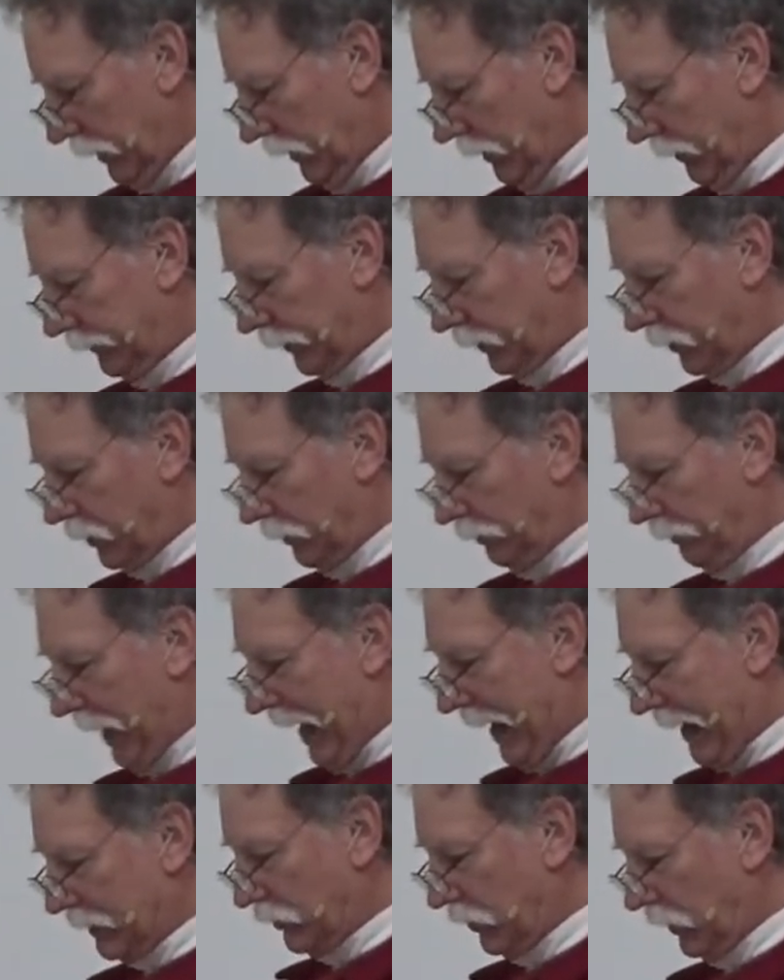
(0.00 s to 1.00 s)
if the
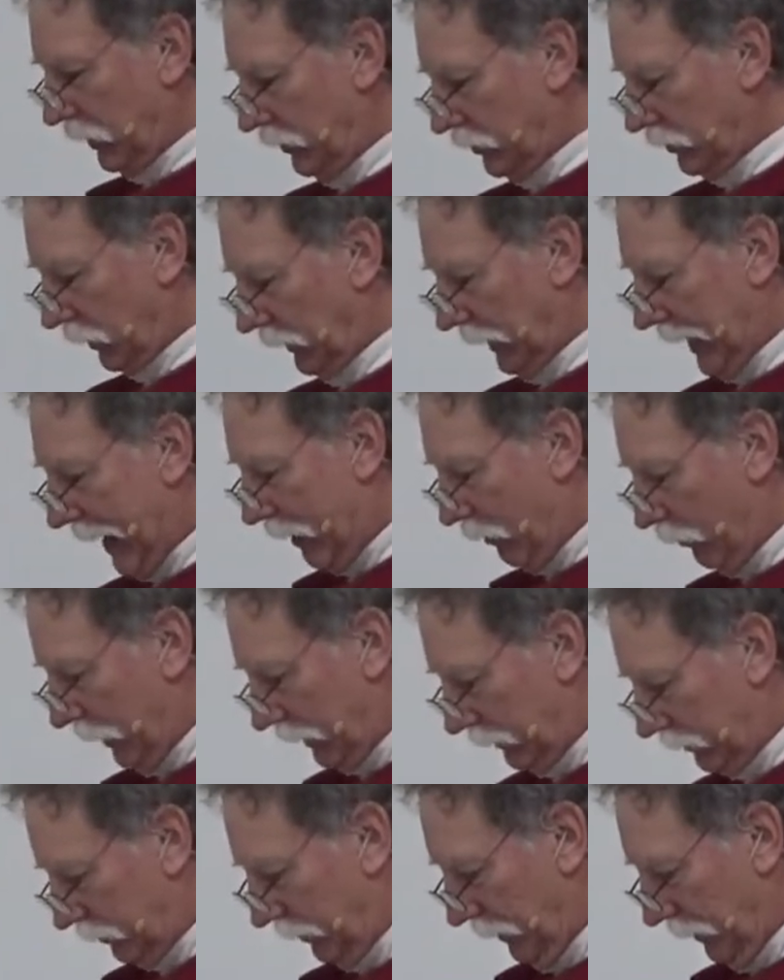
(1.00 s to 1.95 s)
capacities allow it,